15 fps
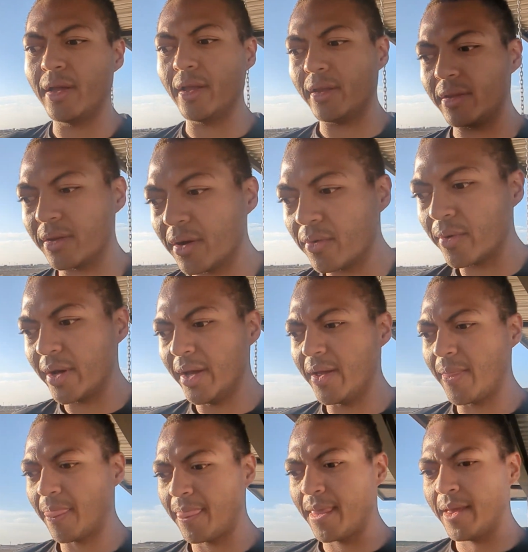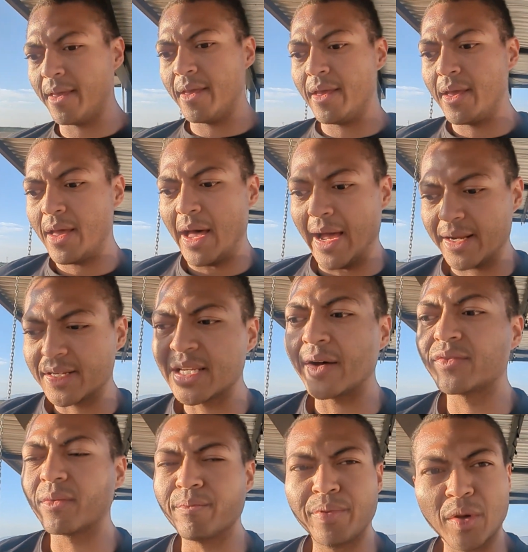You know what? I just have
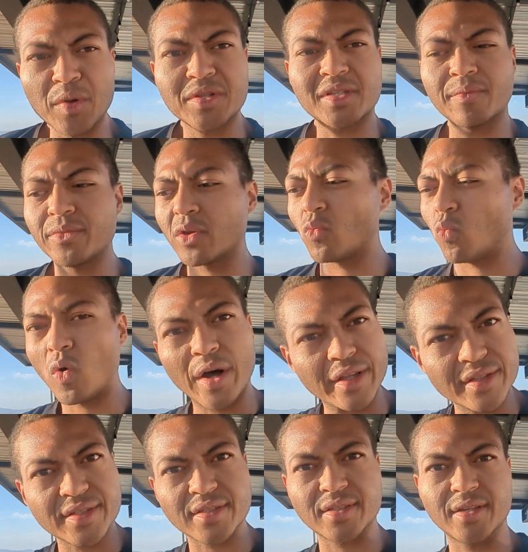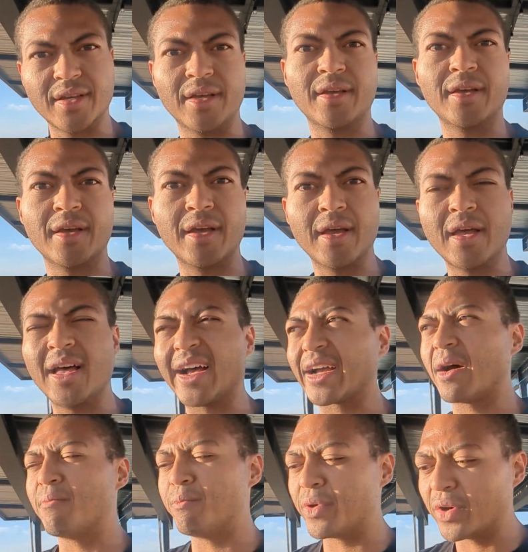to build something once. I
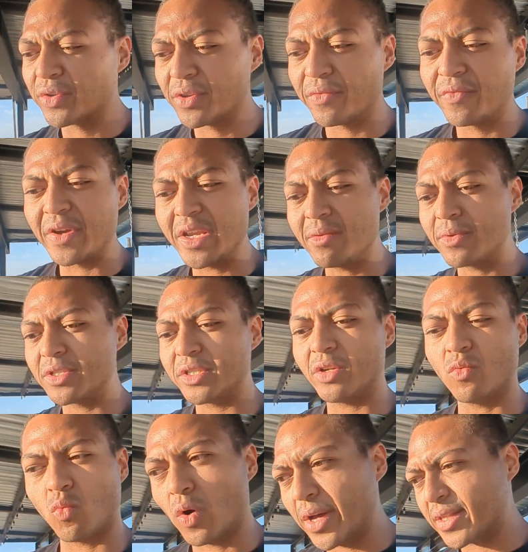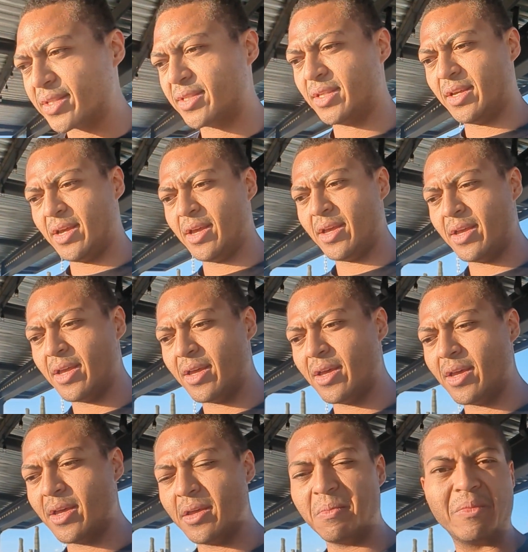gotta build the feeding machine once.
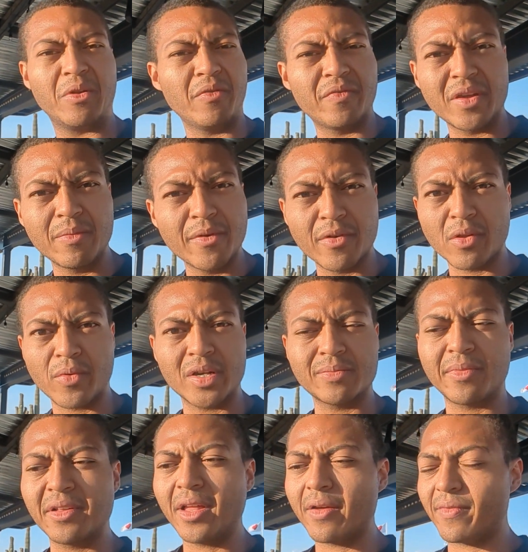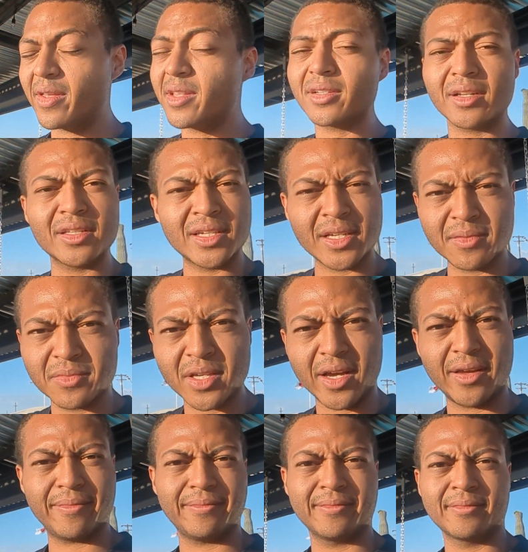It'll feed me for the rest of my life, and it's gonna take some time.